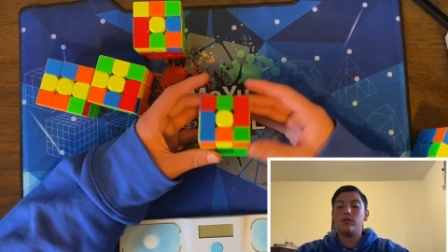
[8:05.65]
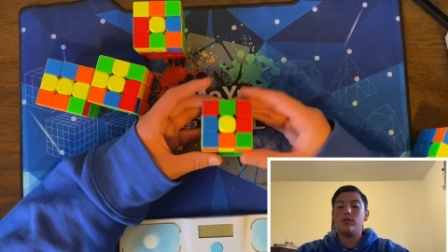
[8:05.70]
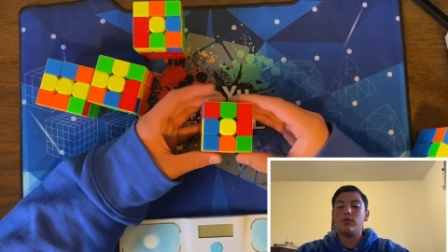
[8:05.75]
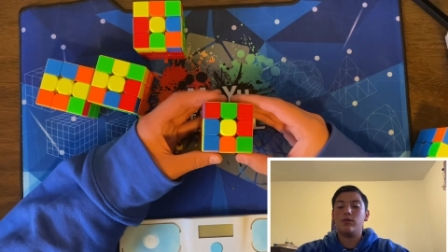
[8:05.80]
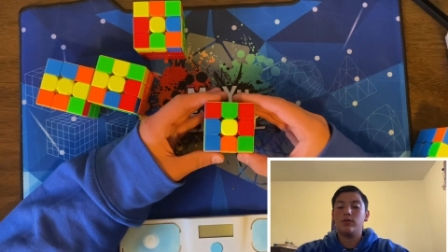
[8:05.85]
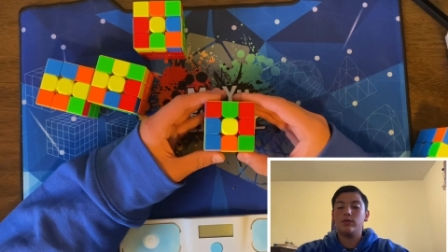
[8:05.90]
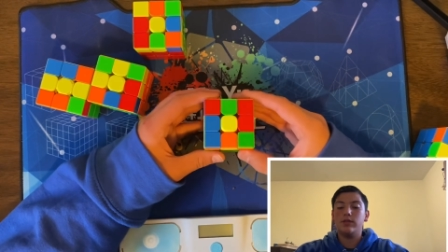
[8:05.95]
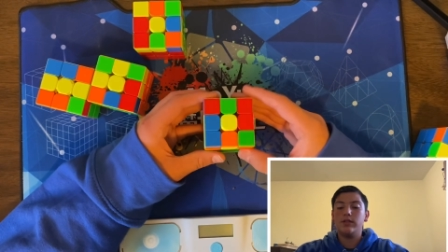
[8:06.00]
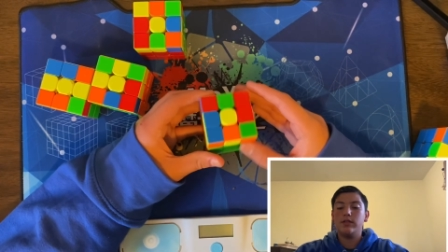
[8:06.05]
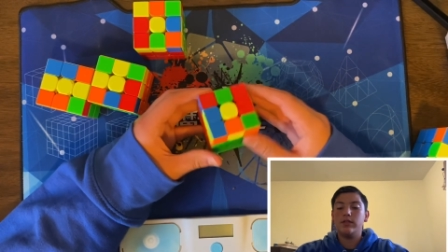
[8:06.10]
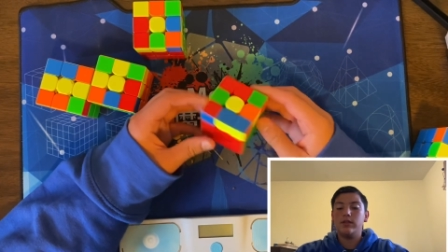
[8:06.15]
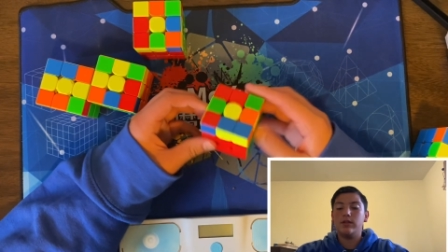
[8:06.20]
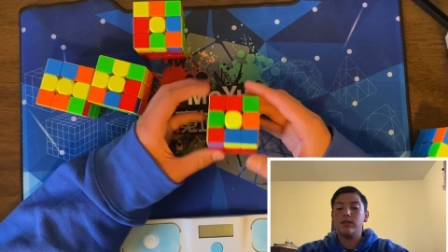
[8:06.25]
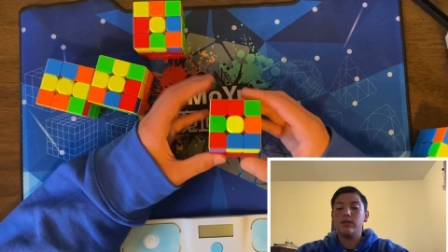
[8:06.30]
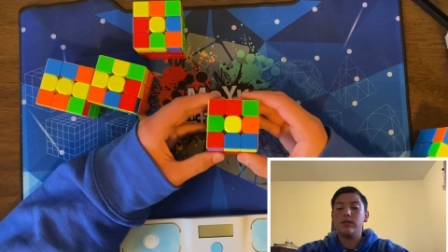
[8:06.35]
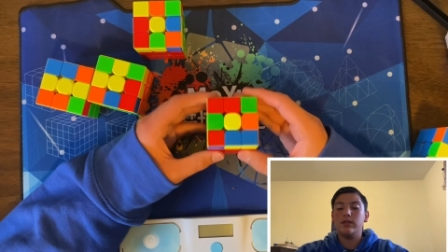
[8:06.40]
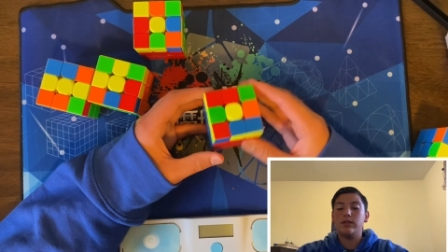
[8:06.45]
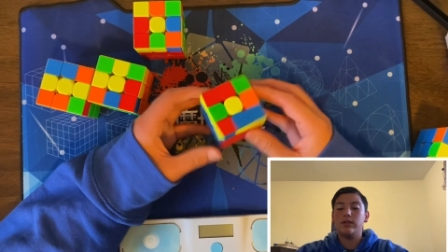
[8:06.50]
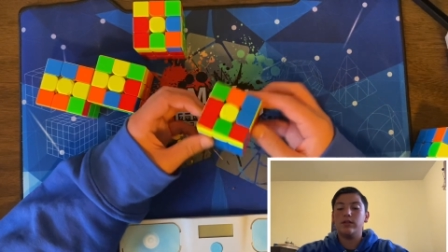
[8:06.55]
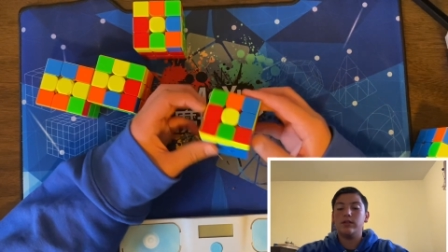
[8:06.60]
So hold
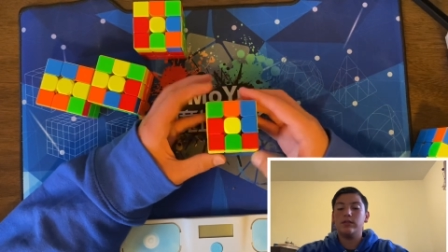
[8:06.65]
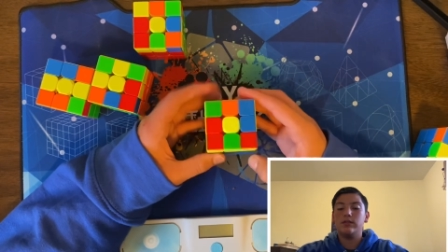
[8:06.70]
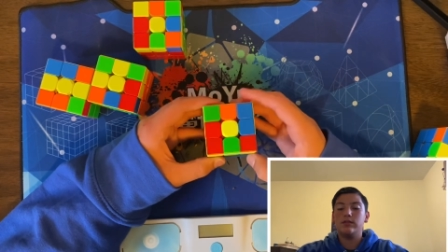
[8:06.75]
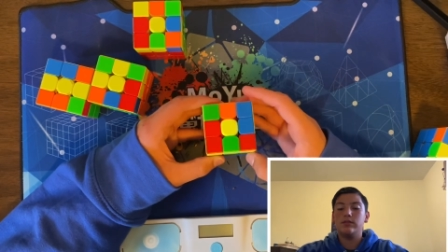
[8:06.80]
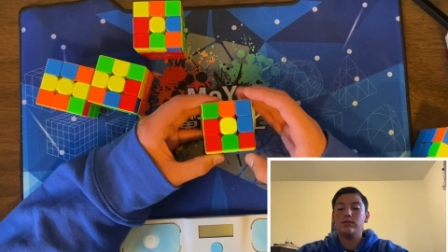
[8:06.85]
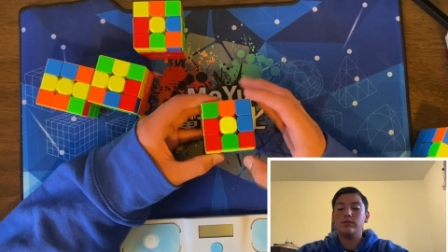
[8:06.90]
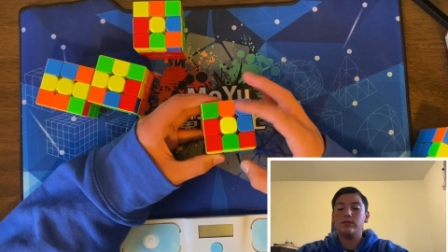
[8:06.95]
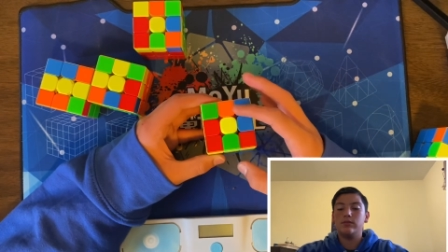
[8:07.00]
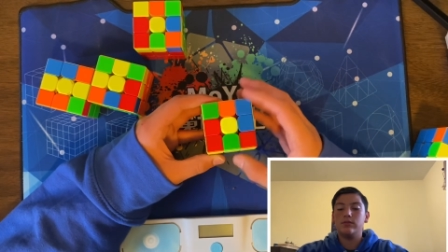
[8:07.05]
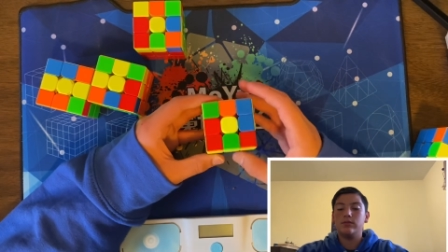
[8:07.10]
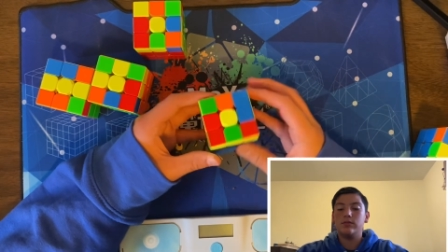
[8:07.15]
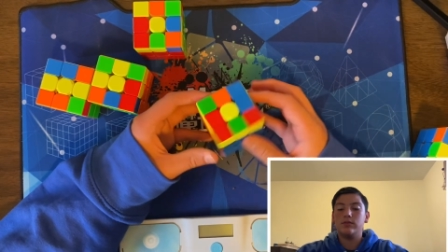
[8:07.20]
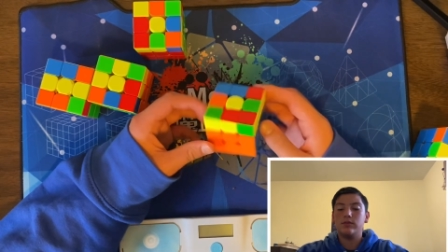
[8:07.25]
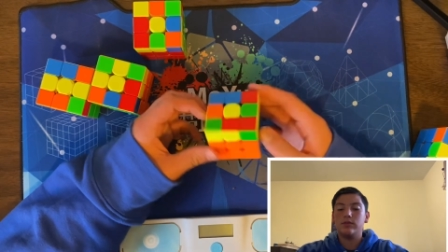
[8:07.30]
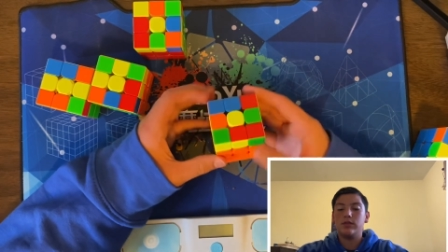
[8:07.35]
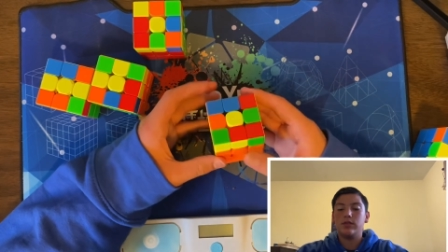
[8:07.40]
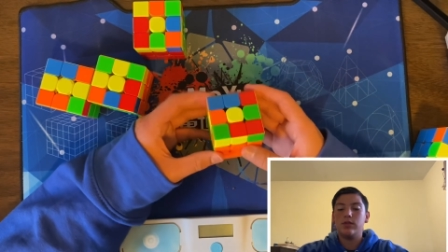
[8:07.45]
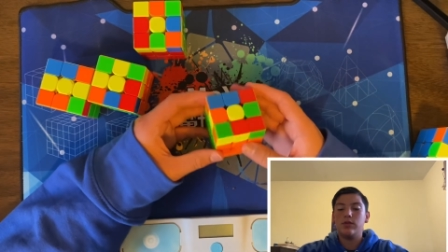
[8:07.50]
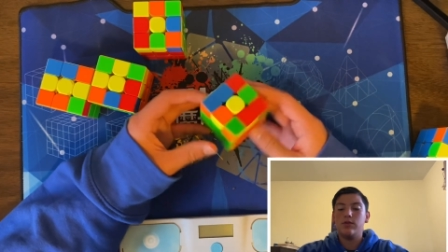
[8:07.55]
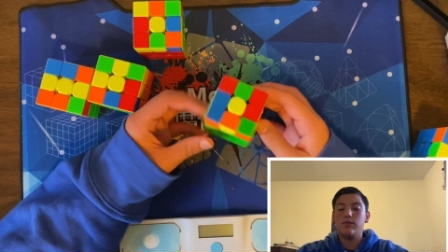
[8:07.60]
the
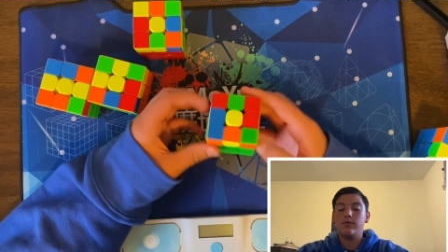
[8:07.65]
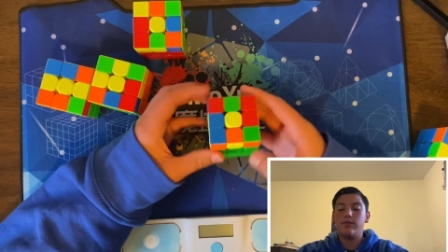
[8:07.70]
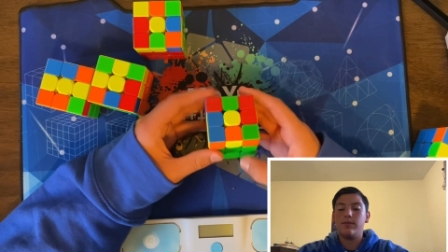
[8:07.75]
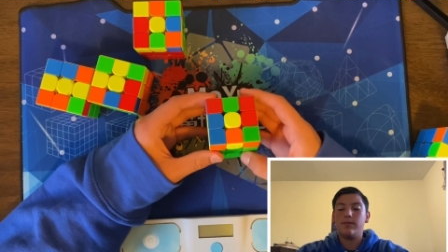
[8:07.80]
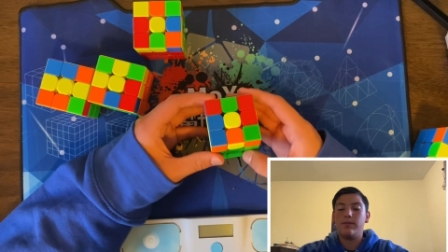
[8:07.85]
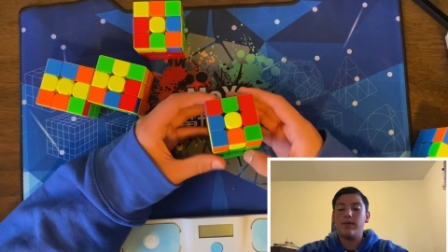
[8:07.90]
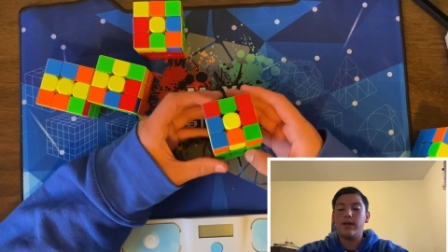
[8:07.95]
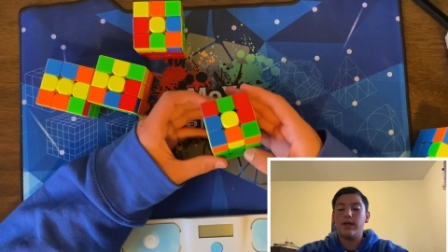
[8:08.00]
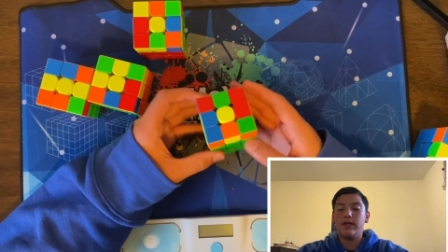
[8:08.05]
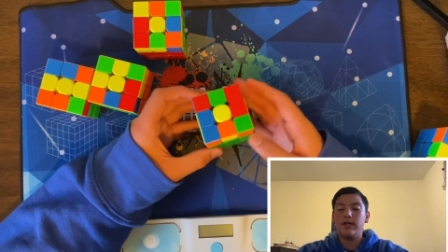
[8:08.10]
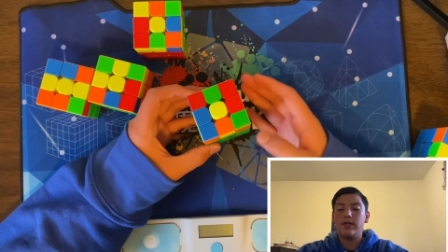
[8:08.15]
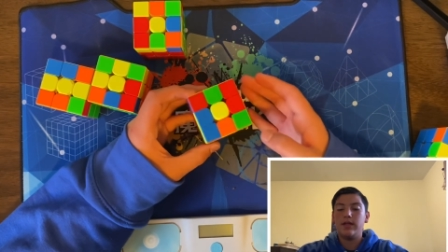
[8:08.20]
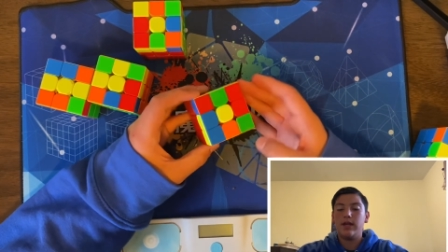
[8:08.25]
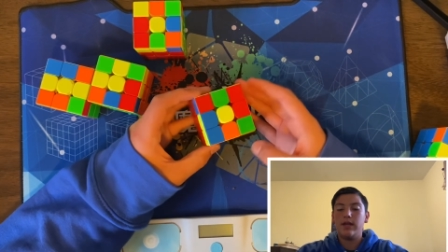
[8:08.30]
cube from